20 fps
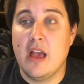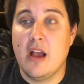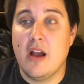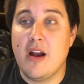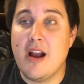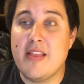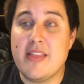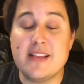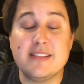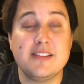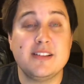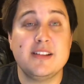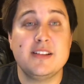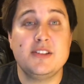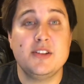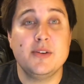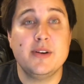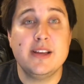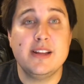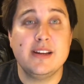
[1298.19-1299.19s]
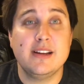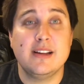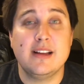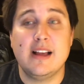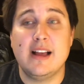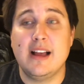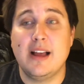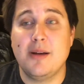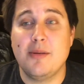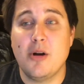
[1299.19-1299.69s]
All right, that's going to do it.
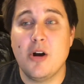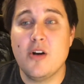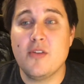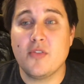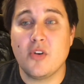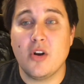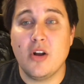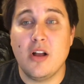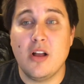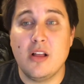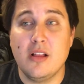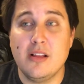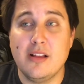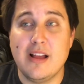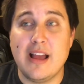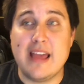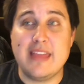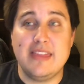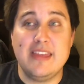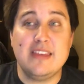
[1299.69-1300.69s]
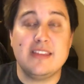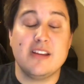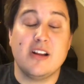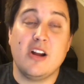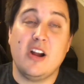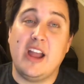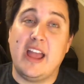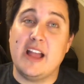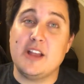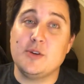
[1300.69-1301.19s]
Overall, I think the
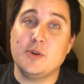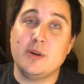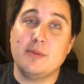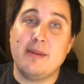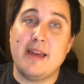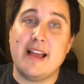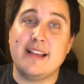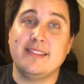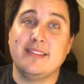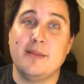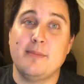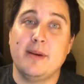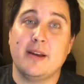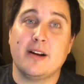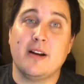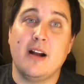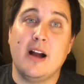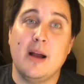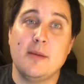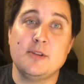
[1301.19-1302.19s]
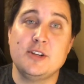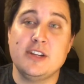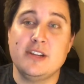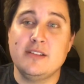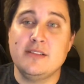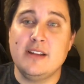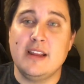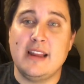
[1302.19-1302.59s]
Gargantuan pack's the better option.